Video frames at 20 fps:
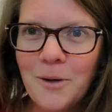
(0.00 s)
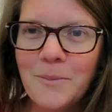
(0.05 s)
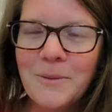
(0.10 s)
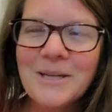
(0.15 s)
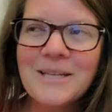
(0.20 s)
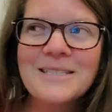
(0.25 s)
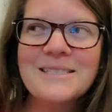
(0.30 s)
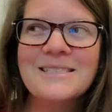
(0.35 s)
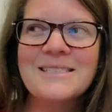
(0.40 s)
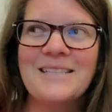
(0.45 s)

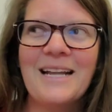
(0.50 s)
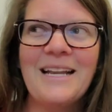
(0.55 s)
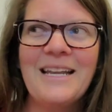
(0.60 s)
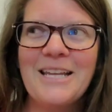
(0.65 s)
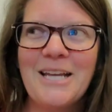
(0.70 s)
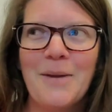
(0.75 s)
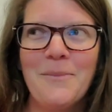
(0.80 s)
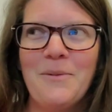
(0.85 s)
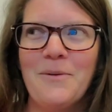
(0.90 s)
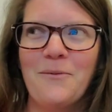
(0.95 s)
Because
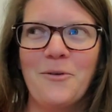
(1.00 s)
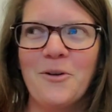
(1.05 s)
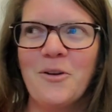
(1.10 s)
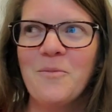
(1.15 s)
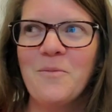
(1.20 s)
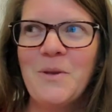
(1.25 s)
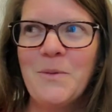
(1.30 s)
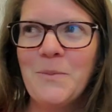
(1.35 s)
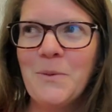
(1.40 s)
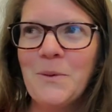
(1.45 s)
standing up in front
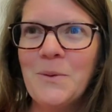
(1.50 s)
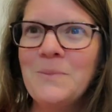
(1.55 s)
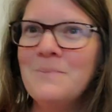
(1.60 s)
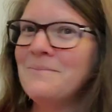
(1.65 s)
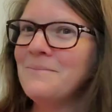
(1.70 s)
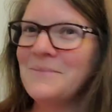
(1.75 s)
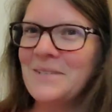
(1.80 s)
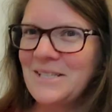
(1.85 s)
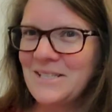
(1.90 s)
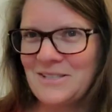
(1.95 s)
of people
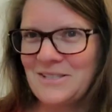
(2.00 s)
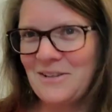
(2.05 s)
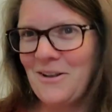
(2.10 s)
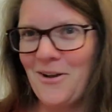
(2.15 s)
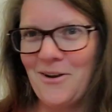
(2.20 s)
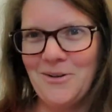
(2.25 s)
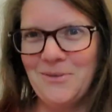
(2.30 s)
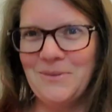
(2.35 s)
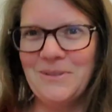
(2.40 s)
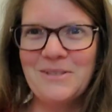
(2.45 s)
is
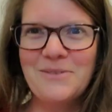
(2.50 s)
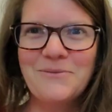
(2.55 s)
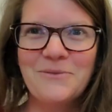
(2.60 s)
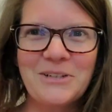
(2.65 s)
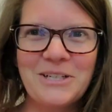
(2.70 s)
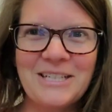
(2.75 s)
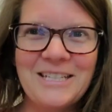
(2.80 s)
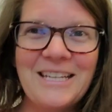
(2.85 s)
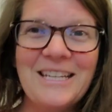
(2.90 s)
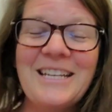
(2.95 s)
not always
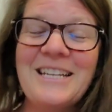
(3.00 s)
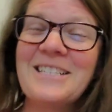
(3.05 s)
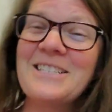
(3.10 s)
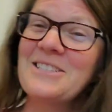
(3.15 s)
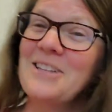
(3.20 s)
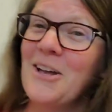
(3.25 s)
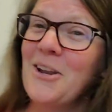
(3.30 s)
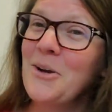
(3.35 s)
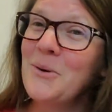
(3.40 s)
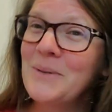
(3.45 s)
fun and it's
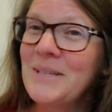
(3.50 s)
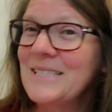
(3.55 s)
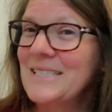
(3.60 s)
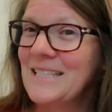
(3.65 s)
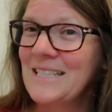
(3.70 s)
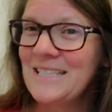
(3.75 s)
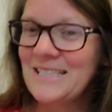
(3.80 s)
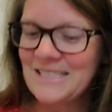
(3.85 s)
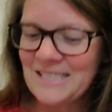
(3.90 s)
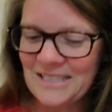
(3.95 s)
not always
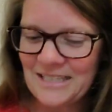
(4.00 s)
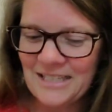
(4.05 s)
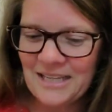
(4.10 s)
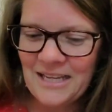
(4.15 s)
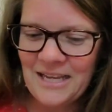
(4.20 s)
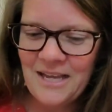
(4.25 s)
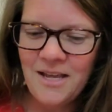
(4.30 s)
easy.